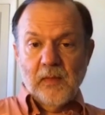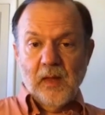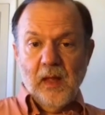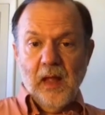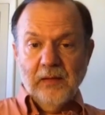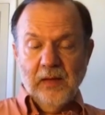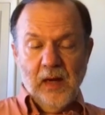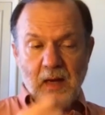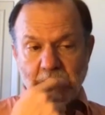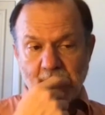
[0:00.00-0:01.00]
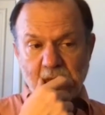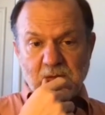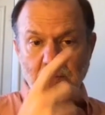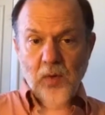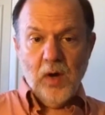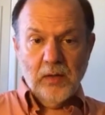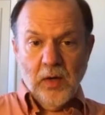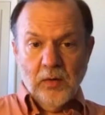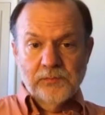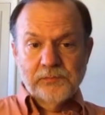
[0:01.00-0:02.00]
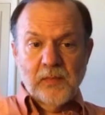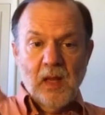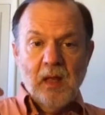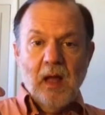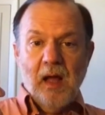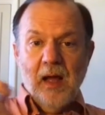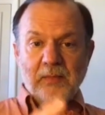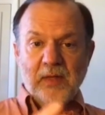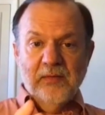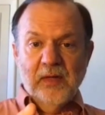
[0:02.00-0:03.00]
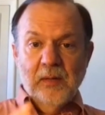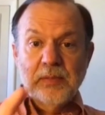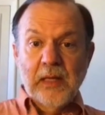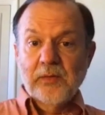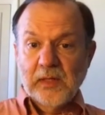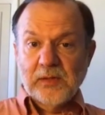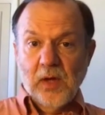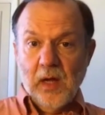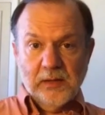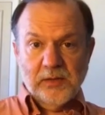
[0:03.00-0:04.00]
And then on tomorrow, I'm giving a plenary talk,